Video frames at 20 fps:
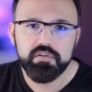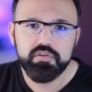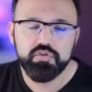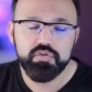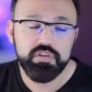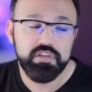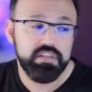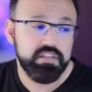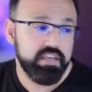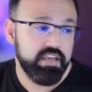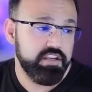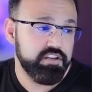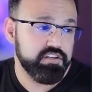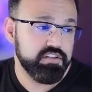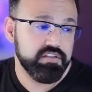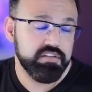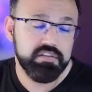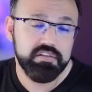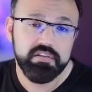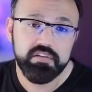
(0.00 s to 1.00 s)
So these
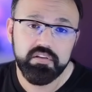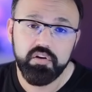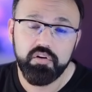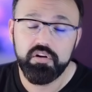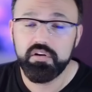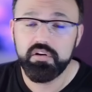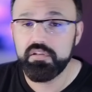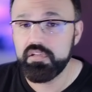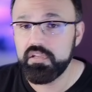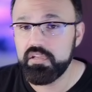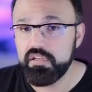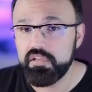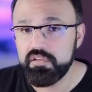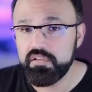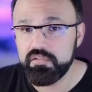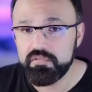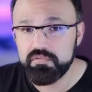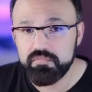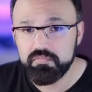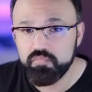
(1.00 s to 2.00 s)
agents or
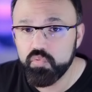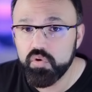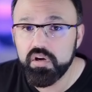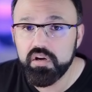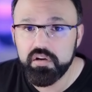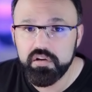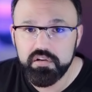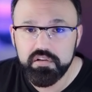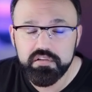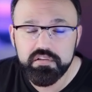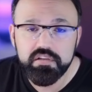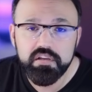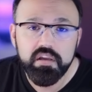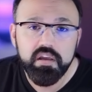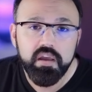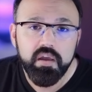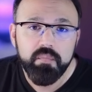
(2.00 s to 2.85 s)
these workers